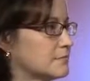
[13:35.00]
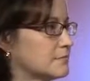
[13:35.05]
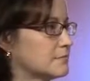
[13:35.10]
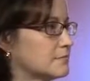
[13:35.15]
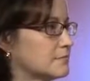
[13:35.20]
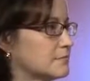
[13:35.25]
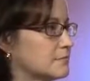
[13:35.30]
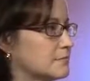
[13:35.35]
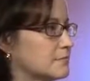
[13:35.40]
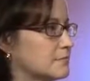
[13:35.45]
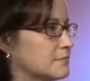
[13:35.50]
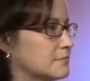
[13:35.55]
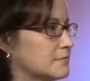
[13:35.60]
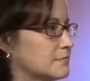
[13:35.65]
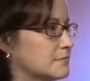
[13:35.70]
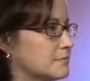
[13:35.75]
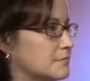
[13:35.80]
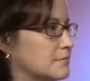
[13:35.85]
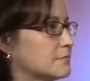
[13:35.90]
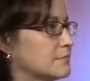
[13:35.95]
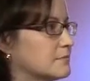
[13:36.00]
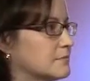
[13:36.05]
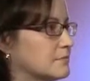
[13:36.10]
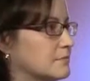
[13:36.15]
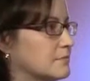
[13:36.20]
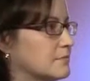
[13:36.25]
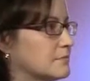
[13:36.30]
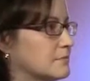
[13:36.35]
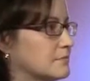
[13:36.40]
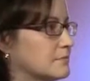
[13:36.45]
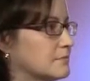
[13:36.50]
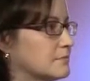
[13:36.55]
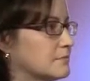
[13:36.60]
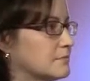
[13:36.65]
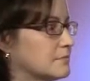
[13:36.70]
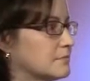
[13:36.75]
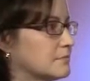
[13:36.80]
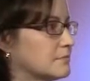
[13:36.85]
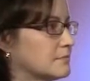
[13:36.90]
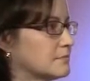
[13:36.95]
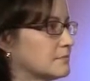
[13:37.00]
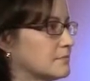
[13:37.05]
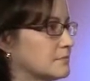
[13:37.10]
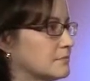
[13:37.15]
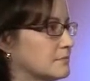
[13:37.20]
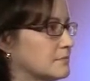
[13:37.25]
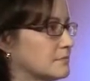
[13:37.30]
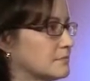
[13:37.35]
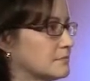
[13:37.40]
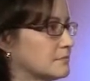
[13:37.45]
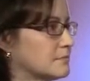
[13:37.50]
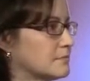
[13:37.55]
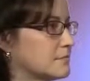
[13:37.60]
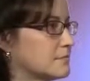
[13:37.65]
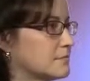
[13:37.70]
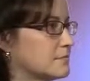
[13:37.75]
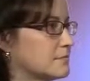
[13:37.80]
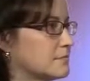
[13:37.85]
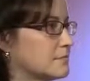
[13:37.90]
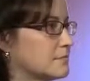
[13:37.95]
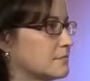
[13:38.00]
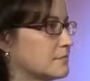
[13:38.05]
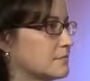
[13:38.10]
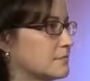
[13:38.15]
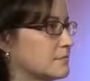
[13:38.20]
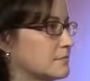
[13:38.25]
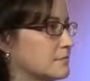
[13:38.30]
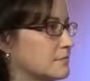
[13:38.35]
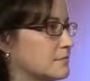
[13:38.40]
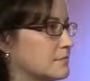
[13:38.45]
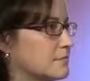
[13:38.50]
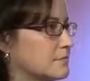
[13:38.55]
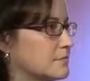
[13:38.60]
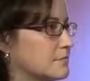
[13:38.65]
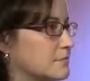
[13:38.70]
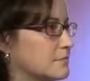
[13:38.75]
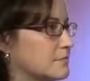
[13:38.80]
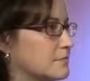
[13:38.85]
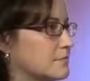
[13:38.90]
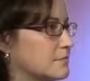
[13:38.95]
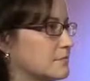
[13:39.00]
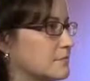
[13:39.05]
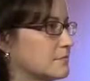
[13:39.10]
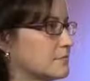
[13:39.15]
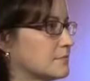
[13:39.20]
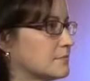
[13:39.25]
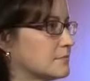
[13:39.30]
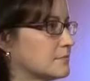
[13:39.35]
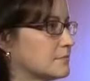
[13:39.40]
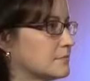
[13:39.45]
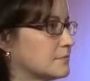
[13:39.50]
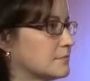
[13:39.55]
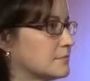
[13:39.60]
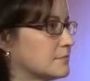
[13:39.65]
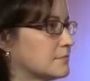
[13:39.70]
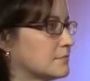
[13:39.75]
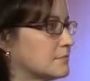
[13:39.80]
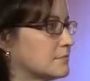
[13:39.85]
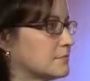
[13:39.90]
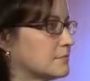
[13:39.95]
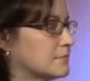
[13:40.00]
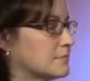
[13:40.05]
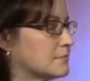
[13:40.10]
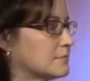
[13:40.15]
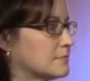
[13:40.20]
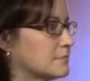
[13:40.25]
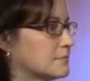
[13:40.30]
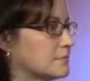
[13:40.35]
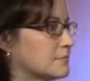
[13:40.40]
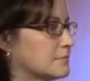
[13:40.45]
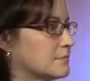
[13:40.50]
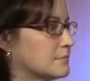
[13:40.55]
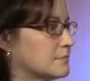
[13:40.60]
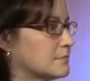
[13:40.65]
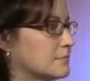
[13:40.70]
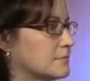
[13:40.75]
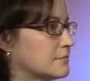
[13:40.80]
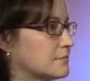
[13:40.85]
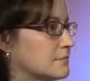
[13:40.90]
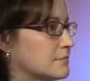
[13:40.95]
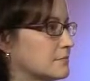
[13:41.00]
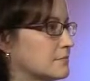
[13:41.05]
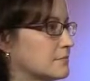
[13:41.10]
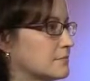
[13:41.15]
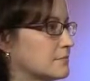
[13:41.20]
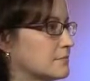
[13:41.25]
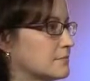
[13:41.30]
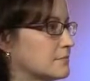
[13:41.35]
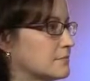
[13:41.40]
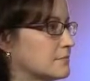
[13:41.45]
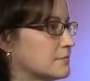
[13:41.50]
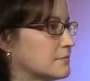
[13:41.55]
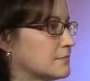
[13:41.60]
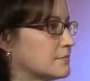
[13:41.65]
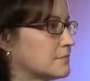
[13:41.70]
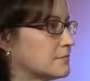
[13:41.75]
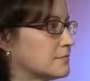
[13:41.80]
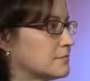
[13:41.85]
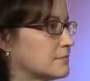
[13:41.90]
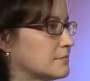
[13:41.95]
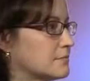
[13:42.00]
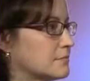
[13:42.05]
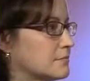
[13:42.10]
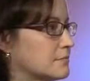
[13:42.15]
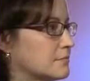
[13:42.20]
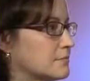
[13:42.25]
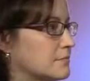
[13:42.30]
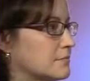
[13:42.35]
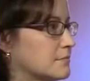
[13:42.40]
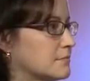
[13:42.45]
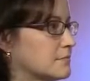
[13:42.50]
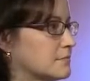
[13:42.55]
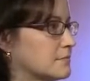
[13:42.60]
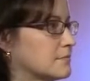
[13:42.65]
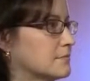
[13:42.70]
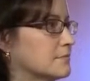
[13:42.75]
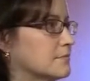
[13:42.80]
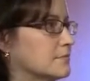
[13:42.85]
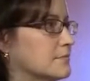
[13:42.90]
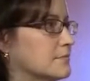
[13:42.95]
[no speech]